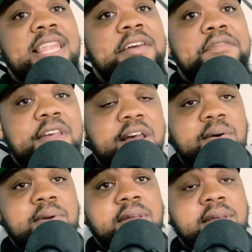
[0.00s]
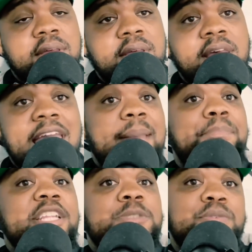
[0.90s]
NFL, at
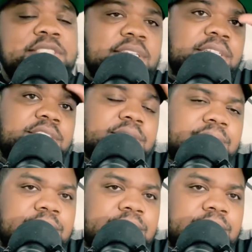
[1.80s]
blitz percentage?